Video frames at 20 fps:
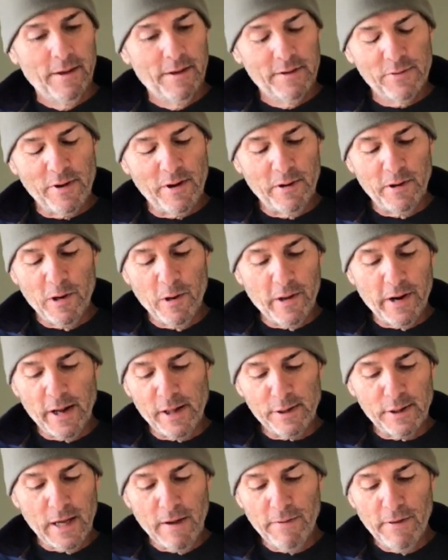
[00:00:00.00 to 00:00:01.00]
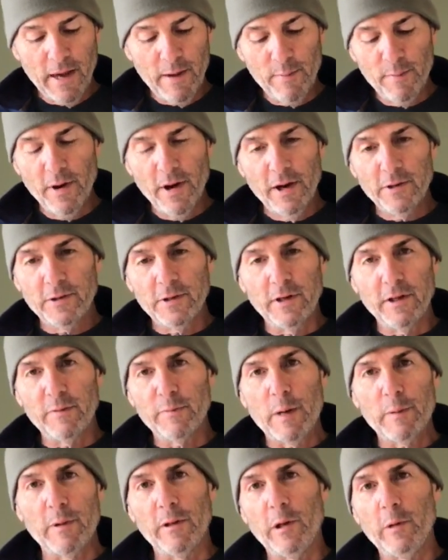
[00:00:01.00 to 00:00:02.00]
So I don't know that I save that much, and it's
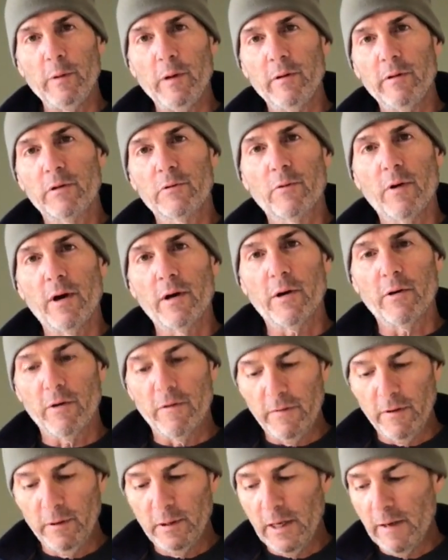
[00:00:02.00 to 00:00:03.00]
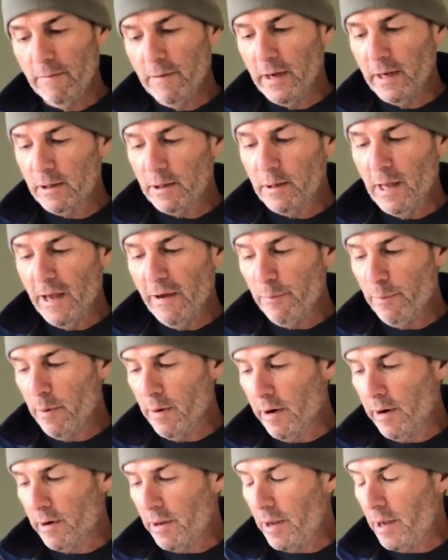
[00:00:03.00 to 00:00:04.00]
probably a little bit stronger if you leave that staff
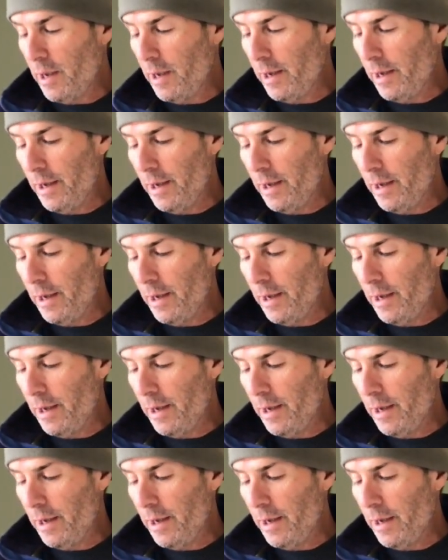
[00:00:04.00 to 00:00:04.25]
part